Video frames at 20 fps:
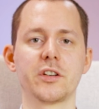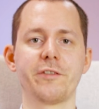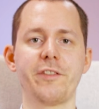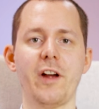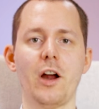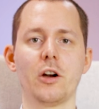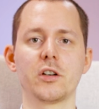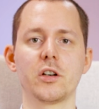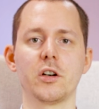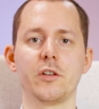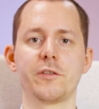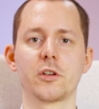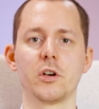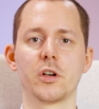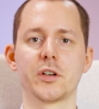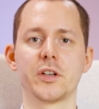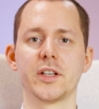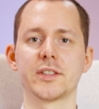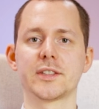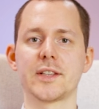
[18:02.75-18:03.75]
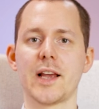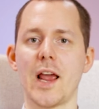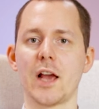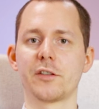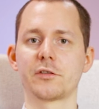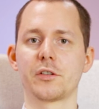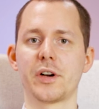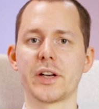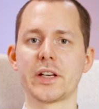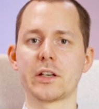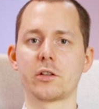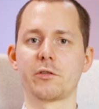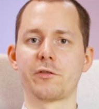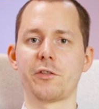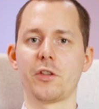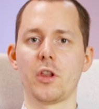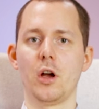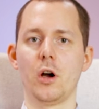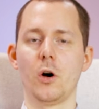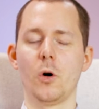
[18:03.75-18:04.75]
is a fountain of goodness ever ready to
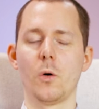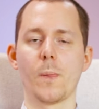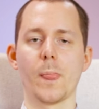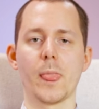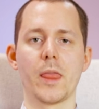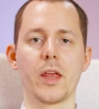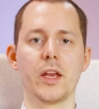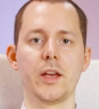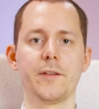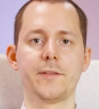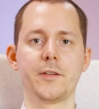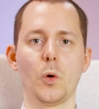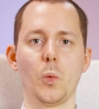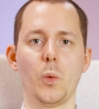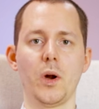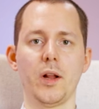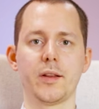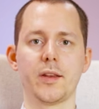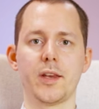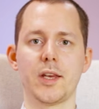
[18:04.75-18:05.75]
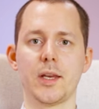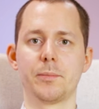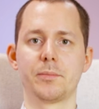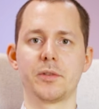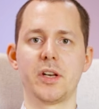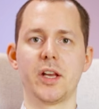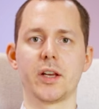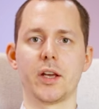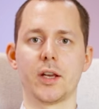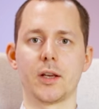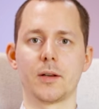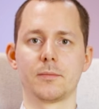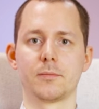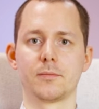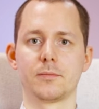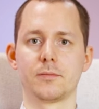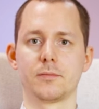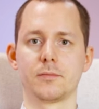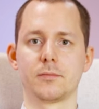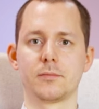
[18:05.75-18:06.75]
flow if you will keep digging.
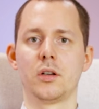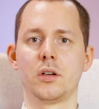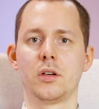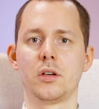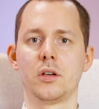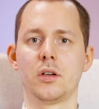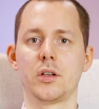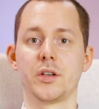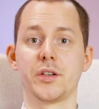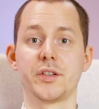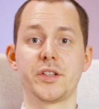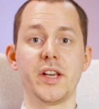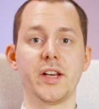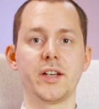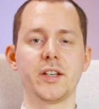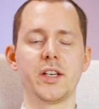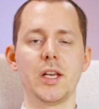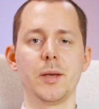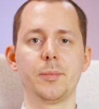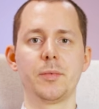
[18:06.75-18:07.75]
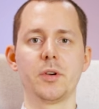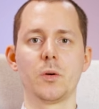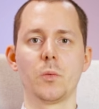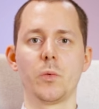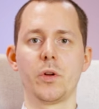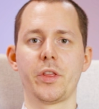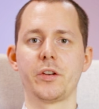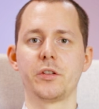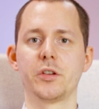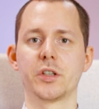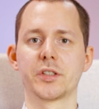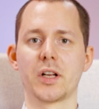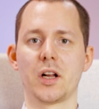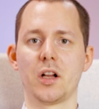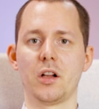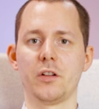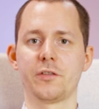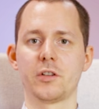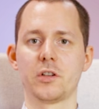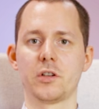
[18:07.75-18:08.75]
Dig deep within
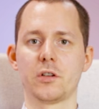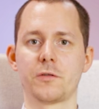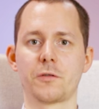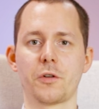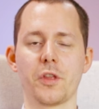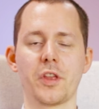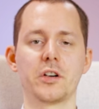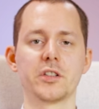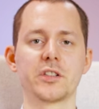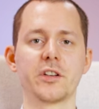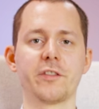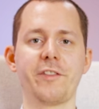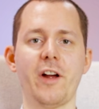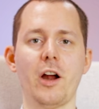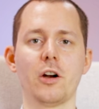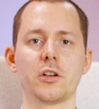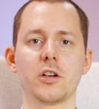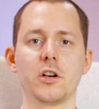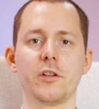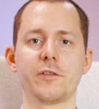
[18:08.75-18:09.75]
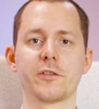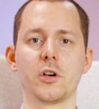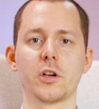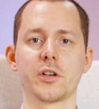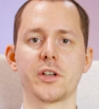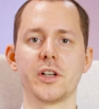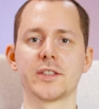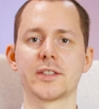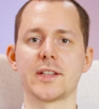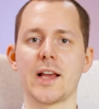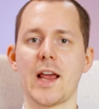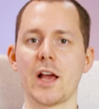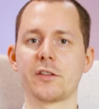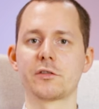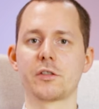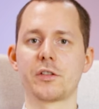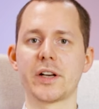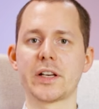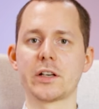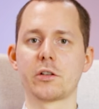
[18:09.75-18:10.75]
yourself, for there is a fountain of goodness
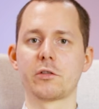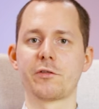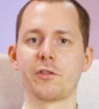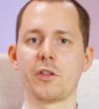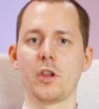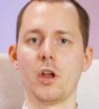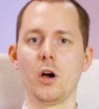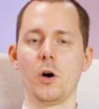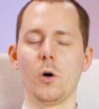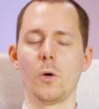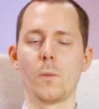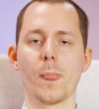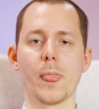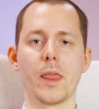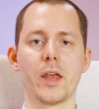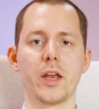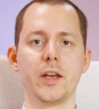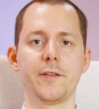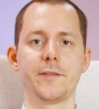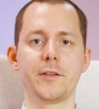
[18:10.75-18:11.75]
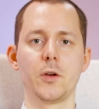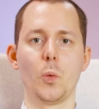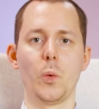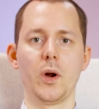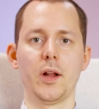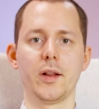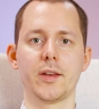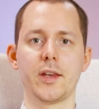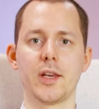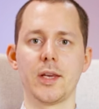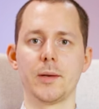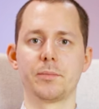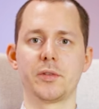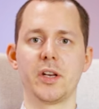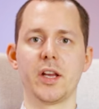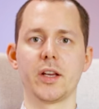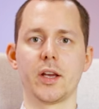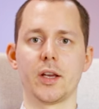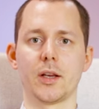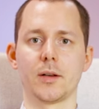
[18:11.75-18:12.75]
ever ready to flow if you will keep
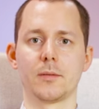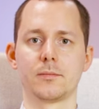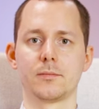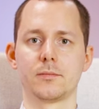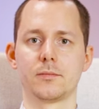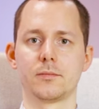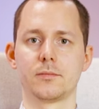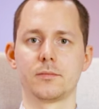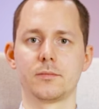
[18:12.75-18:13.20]
digging.